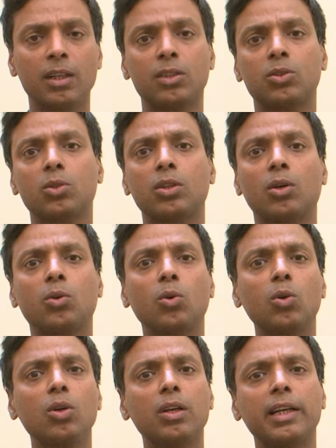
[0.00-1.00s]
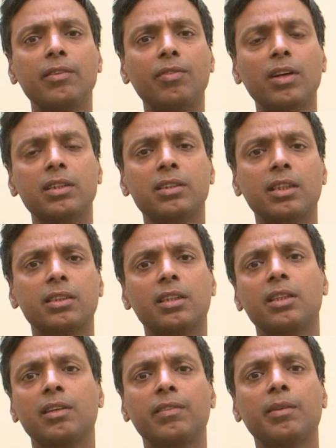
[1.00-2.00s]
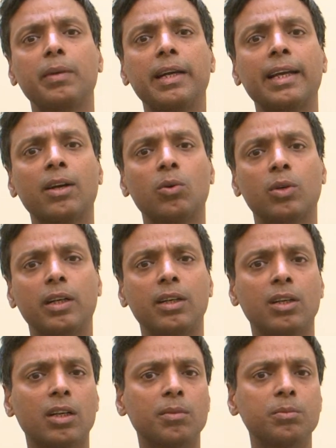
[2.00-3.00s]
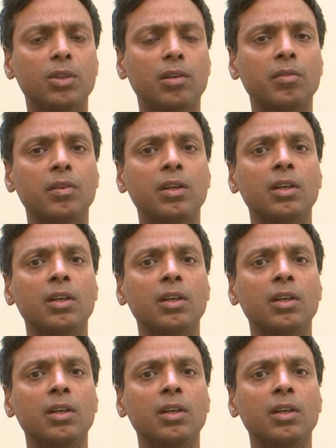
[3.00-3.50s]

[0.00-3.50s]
So the whole infrastructure that we are building out in terms of